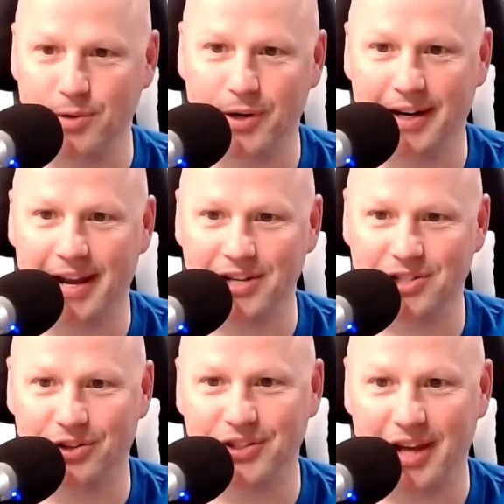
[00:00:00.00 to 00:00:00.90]
national
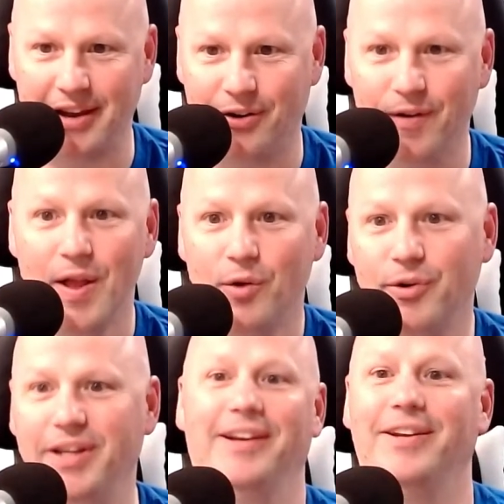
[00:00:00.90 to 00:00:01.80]
title, what are you
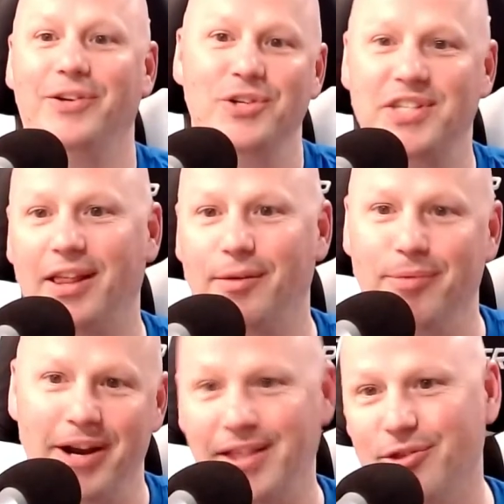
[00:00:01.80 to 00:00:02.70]
going to do? Celebrate
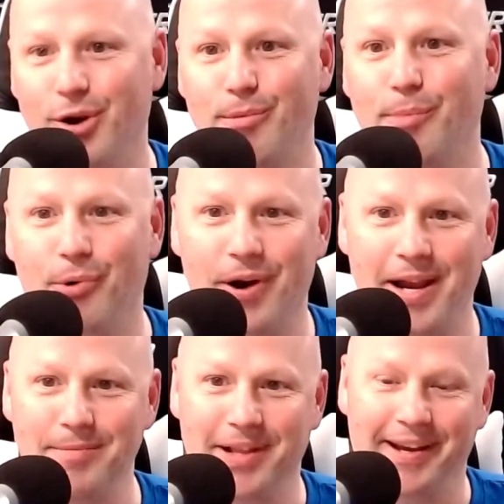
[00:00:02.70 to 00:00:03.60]
and throw them a parade and be
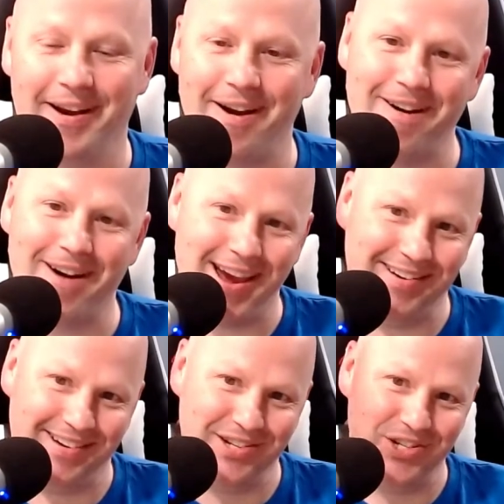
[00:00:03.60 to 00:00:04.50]
like, all right,
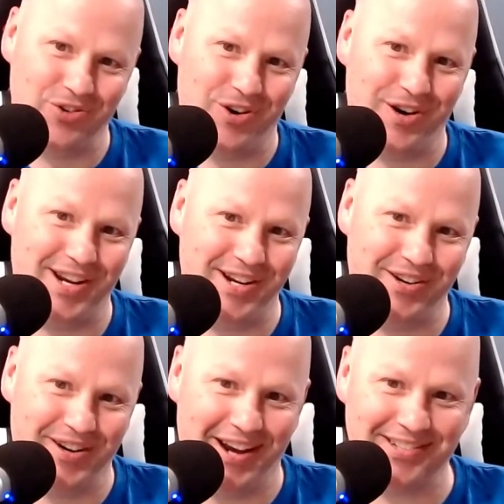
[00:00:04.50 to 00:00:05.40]
enjoy your
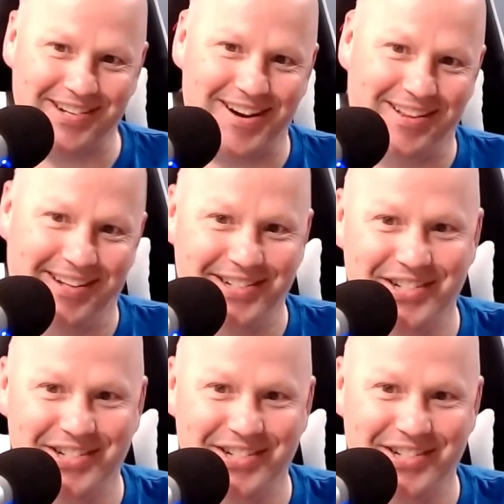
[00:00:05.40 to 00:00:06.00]
next college.